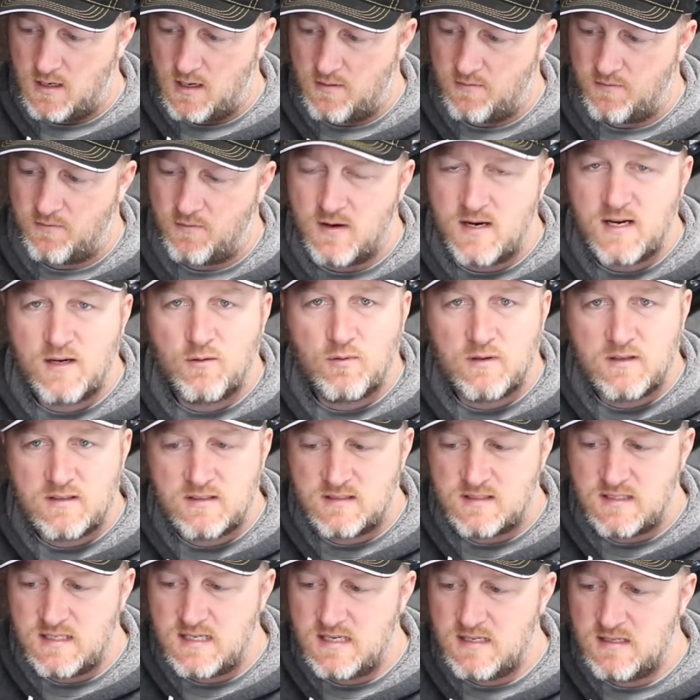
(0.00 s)

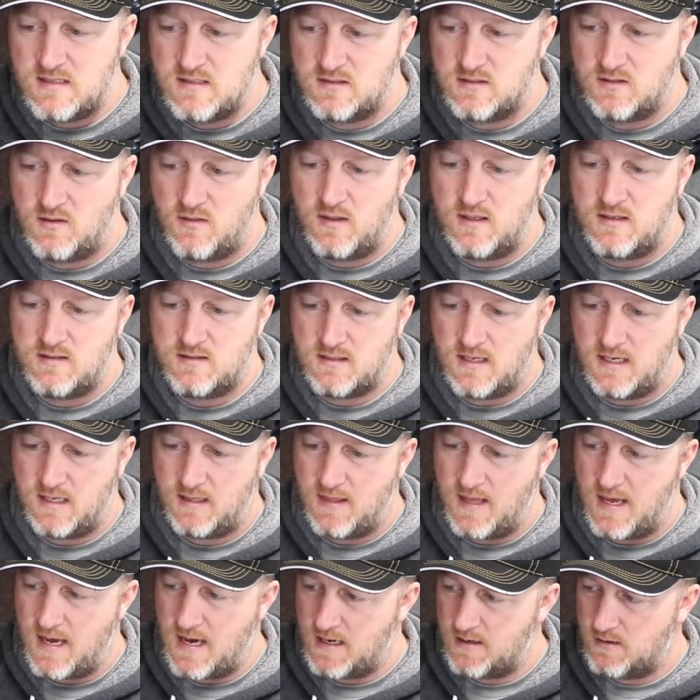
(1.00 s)
frequencies, things
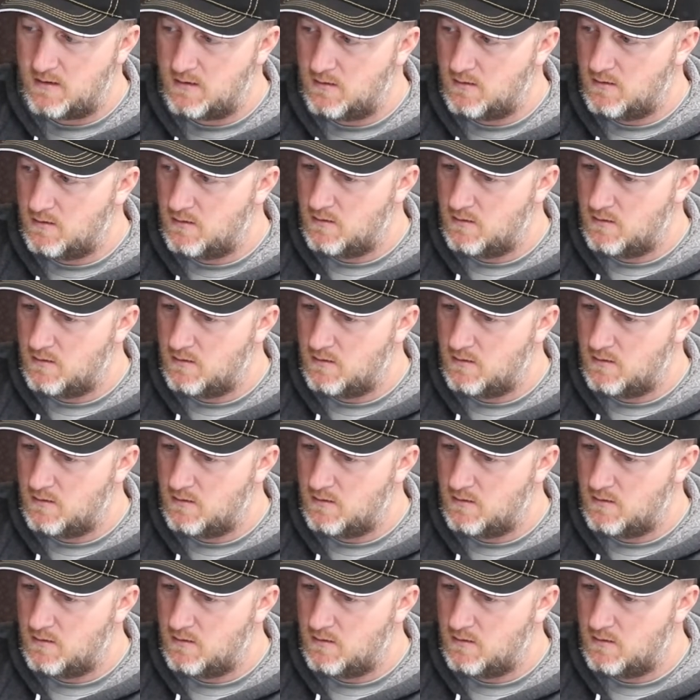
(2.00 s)
like that.